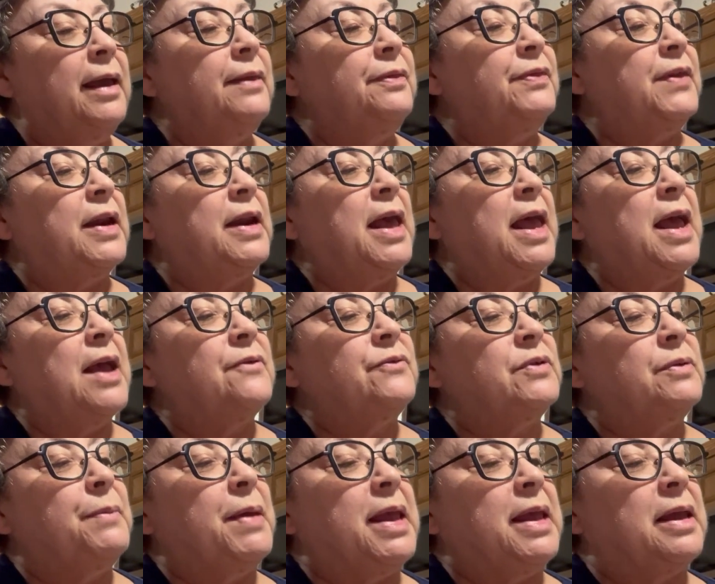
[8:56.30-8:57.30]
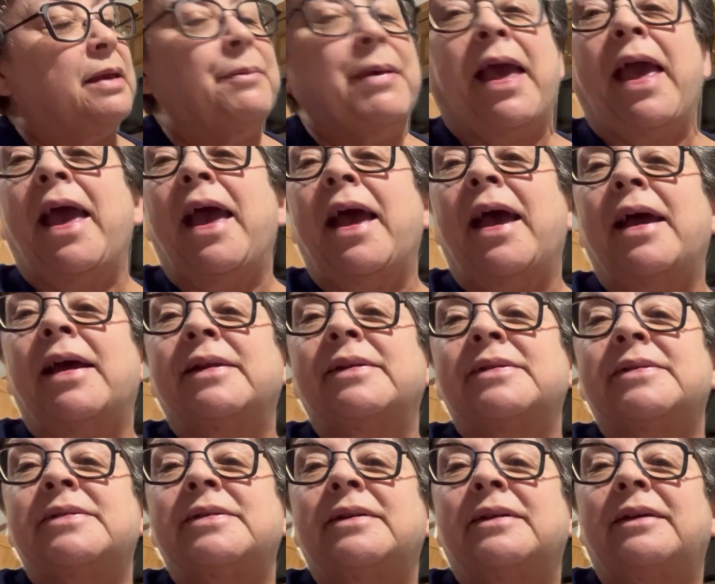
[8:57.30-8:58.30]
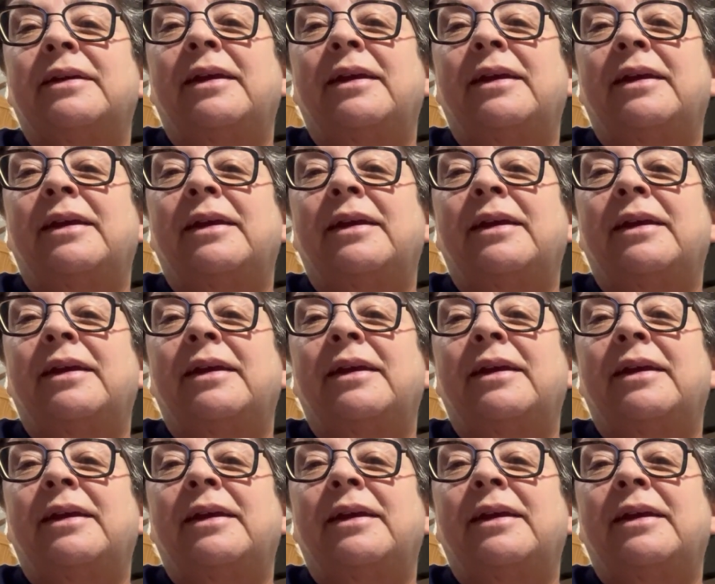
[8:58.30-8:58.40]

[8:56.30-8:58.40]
Then I have to make him a hat